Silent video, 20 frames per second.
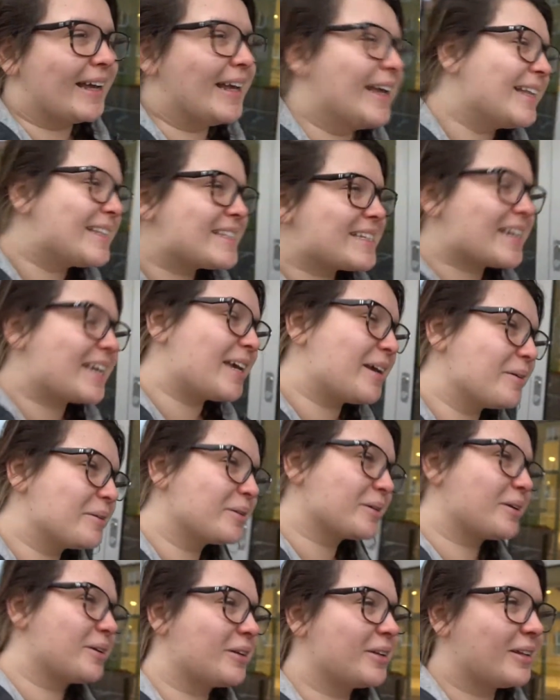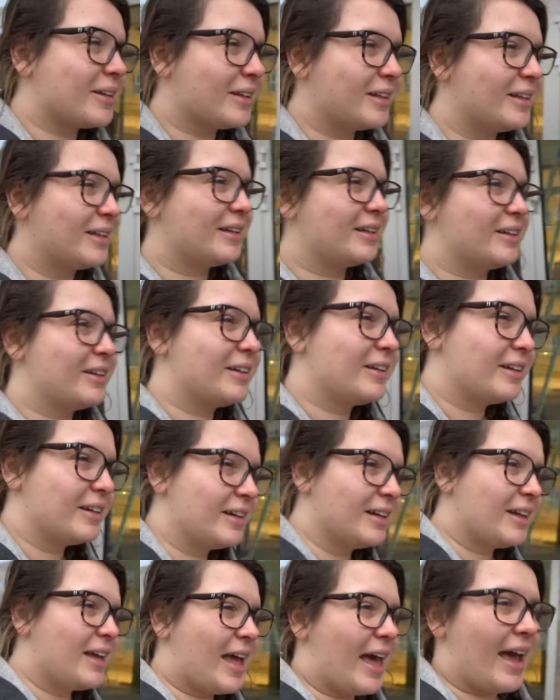It's a cute little
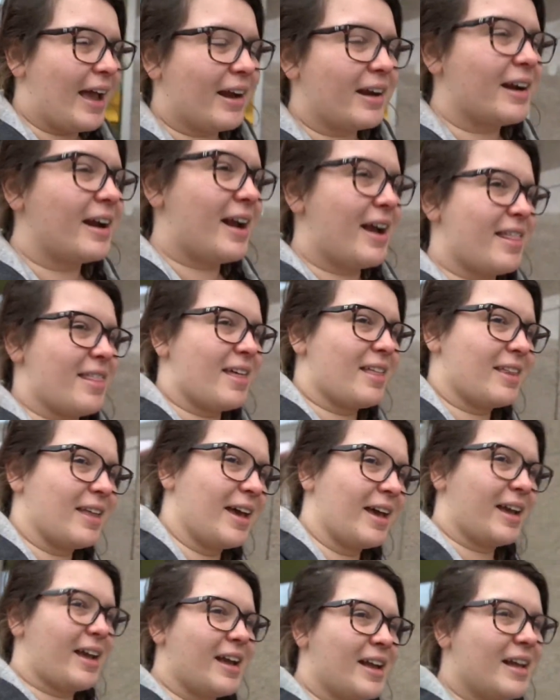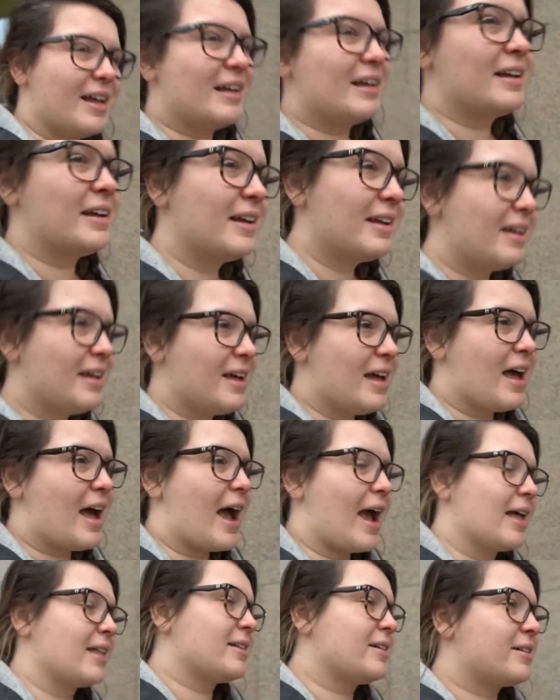area that like,
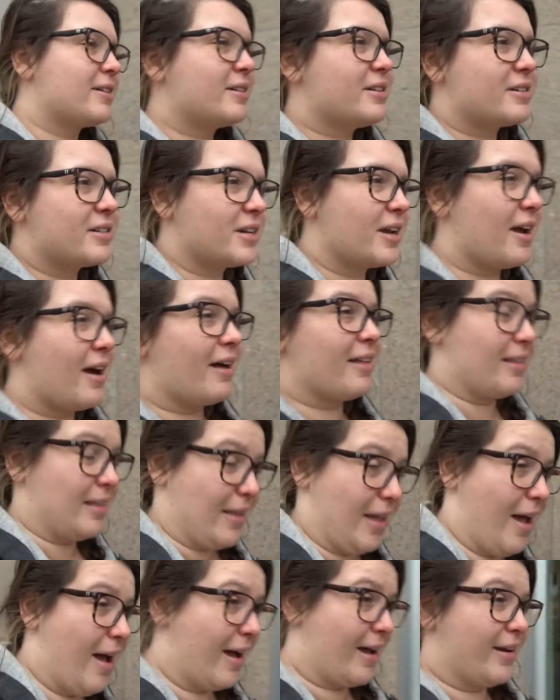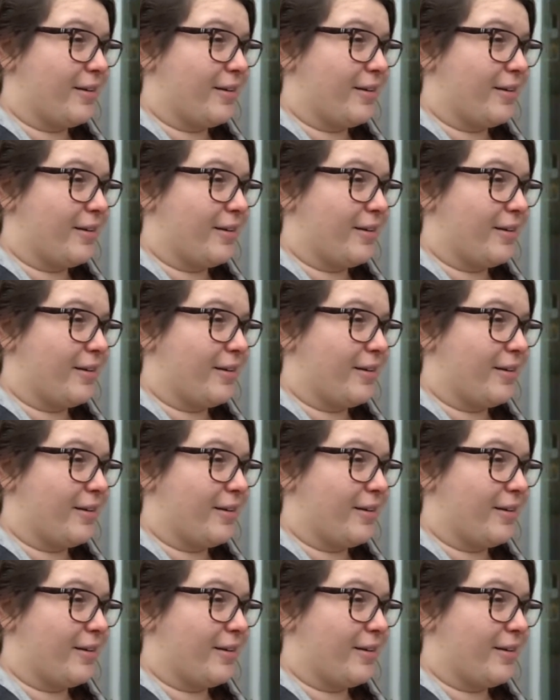I learned a lot